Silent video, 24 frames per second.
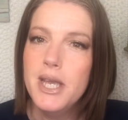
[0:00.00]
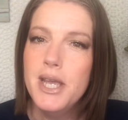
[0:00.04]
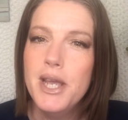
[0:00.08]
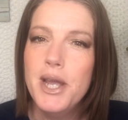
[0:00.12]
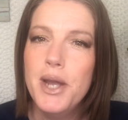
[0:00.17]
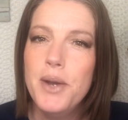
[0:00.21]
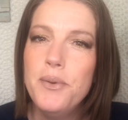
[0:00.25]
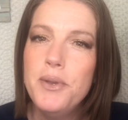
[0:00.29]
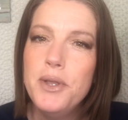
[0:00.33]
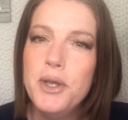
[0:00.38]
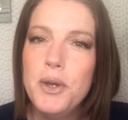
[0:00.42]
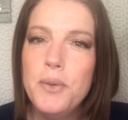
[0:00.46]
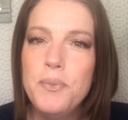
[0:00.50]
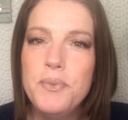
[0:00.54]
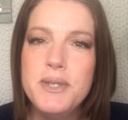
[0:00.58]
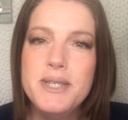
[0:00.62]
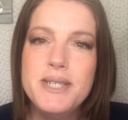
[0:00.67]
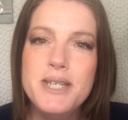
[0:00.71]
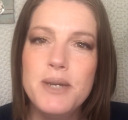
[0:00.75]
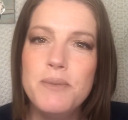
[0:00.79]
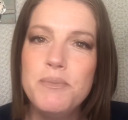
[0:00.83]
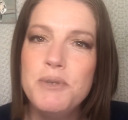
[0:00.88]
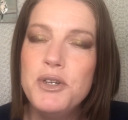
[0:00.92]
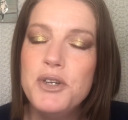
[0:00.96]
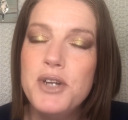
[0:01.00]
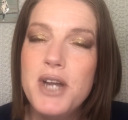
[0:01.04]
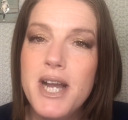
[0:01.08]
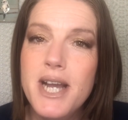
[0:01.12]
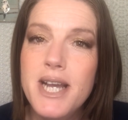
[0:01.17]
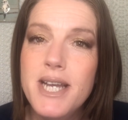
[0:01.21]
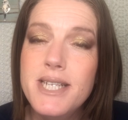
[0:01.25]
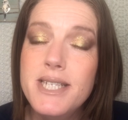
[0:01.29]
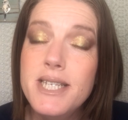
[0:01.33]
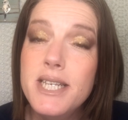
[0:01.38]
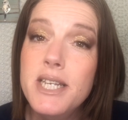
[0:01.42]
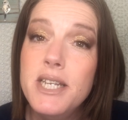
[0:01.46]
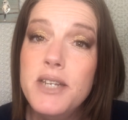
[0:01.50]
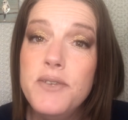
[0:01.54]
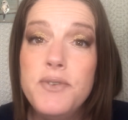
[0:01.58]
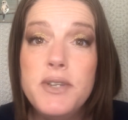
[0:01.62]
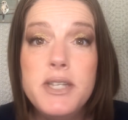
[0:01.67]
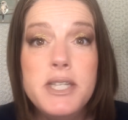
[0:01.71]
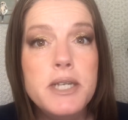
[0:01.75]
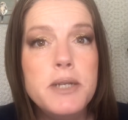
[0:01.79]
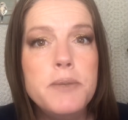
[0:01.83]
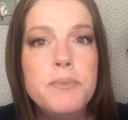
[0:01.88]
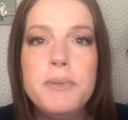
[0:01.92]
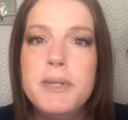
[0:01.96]
I really hope this helped you guys, and if it
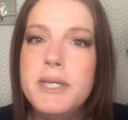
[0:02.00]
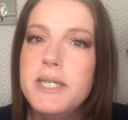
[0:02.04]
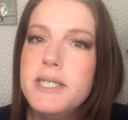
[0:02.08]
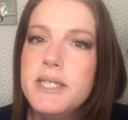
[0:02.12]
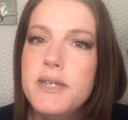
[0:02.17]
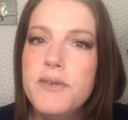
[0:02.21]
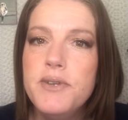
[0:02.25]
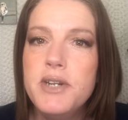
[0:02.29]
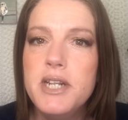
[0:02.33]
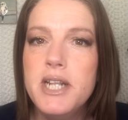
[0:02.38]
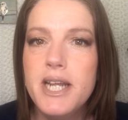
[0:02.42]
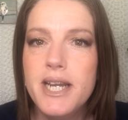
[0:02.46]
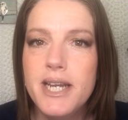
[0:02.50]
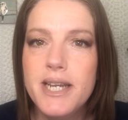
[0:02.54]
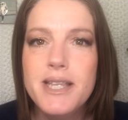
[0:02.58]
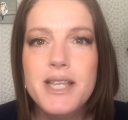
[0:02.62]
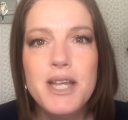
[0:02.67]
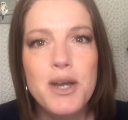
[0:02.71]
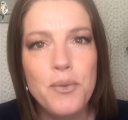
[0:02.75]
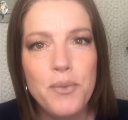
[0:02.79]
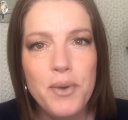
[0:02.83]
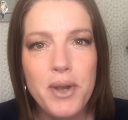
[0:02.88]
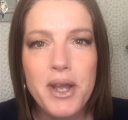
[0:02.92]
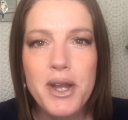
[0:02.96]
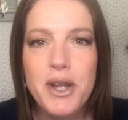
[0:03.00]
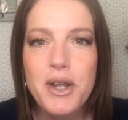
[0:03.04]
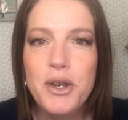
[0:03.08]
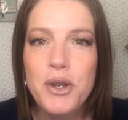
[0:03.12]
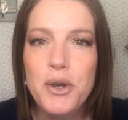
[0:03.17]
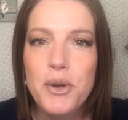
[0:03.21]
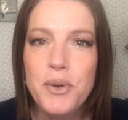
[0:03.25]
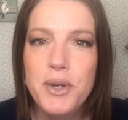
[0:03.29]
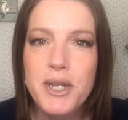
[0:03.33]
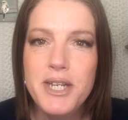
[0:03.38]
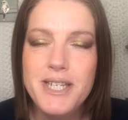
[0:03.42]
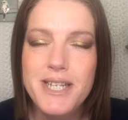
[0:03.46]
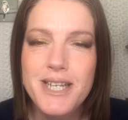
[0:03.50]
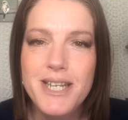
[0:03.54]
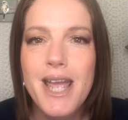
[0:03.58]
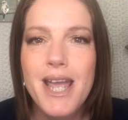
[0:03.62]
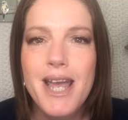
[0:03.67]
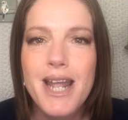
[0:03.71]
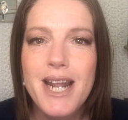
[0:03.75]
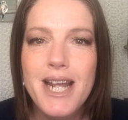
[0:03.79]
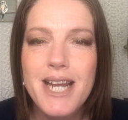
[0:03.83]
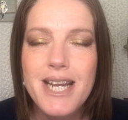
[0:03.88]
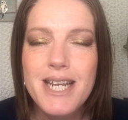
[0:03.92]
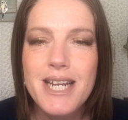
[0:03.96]
did, please give it a like. That way I know it did,
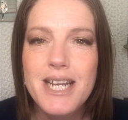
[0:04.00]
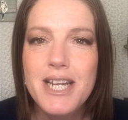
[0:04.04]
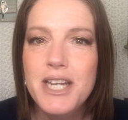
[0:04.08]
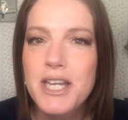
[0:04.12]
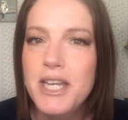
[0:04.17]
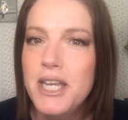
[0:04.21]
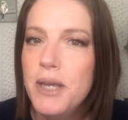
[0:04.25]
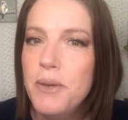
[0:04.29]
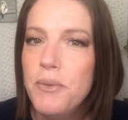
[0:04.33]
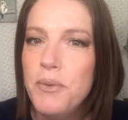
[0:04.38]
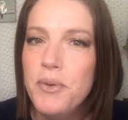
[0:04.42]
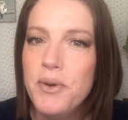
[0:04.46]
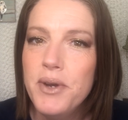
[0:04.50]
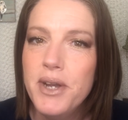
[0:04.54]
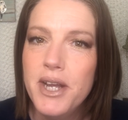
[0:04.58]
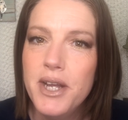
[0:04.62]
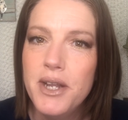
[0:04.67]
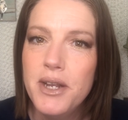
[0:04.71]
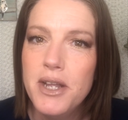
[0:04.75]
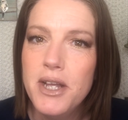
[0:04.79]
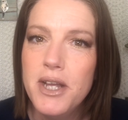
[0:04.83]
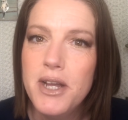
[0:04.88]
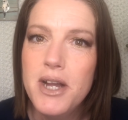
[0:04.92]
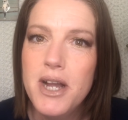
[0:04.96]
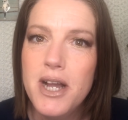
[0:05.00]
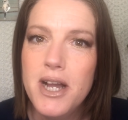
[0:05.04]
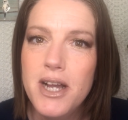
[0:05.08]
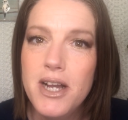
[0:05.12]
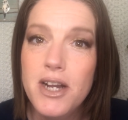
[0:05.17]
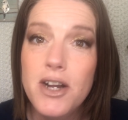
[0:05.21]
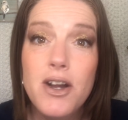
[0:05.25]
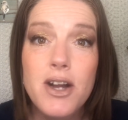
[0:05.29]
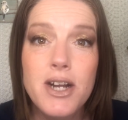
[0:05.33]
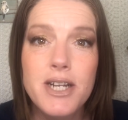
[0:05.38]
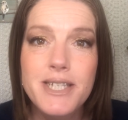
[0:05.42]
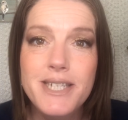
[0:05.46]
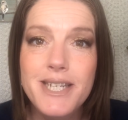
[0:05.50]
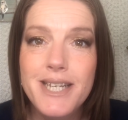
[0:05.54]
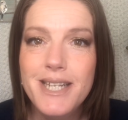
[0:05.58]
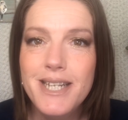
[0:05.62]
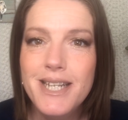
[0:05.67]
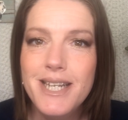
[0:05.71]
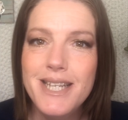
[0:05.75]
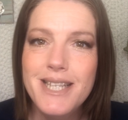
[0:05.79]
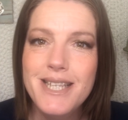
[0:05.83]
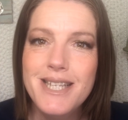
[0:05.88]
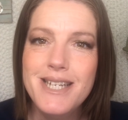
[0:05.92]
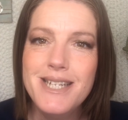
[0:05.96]
and I can keep creating content
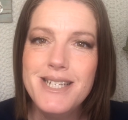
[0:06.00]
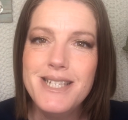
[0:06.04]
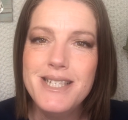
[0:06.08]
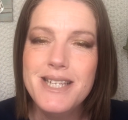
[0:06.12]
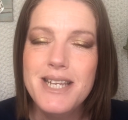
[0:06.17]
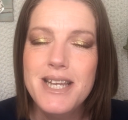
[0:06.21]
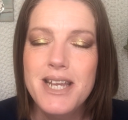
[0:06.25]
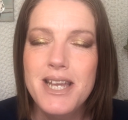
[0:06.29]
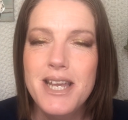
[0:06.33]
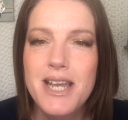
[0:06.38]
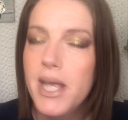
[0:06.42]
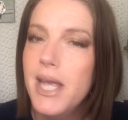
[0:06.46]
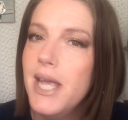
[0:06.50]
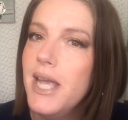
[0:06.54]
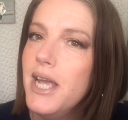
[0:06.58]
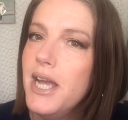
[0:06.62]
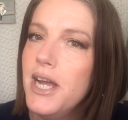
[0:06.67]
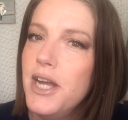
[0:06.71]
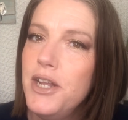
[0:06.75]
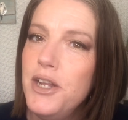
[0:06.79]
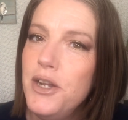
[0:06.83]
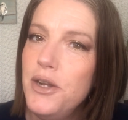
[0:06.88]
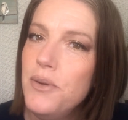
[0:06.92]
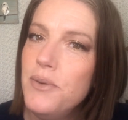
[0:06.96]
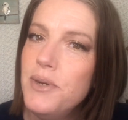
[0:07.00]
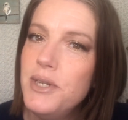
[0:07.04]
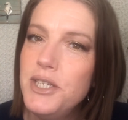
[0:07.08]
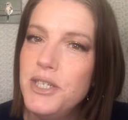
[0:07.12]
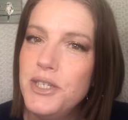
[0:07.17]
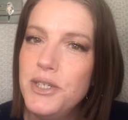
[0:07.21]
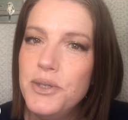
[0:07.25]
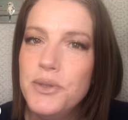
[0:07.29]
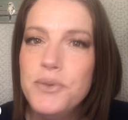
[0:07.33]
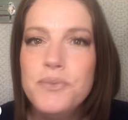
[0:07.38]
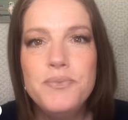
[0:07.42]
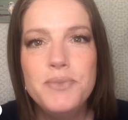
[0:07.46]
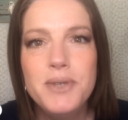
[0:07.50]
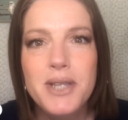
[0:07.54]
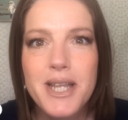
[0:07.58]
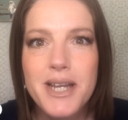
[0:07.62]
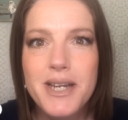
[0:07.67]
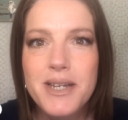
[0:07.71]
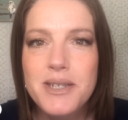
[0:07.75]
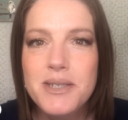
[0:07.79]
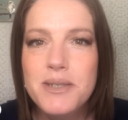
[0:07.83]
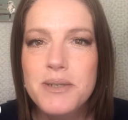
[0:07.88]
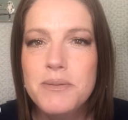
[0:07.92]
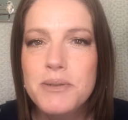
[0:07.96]
like this. And you know what to do.
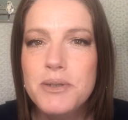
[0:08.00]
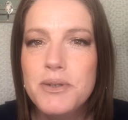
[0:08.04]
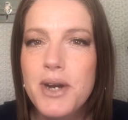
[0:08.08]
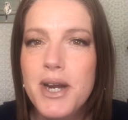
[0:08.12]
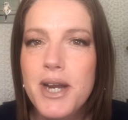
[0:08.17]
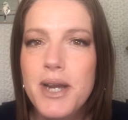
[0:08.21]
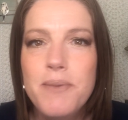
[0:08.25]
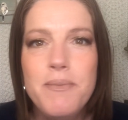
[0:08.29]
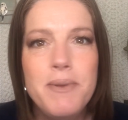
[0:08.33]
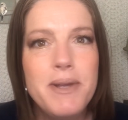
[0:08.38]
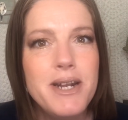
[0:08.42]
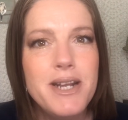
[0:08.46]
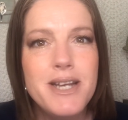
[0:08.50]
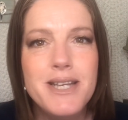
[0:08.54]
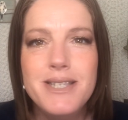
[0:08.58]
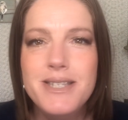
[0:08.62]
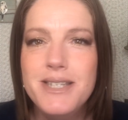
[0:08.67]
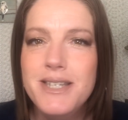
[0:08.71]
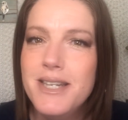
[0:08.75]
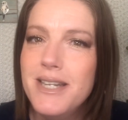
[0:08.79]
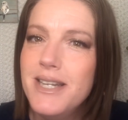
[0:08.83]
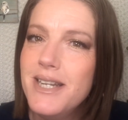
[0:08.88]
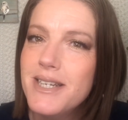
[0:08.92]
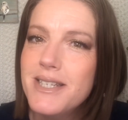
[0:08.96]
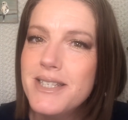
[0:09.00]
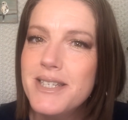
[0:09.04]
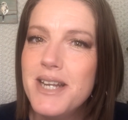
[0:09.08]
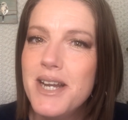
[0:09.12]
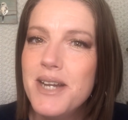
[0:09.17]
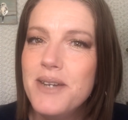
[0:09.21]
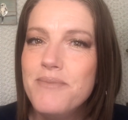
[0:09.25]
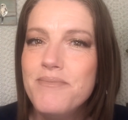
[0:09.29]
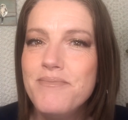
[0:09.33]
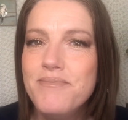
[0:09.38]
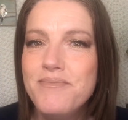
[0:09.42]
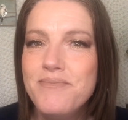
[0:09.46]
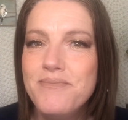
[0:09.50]
Like, subscribe, and I'll see you next time.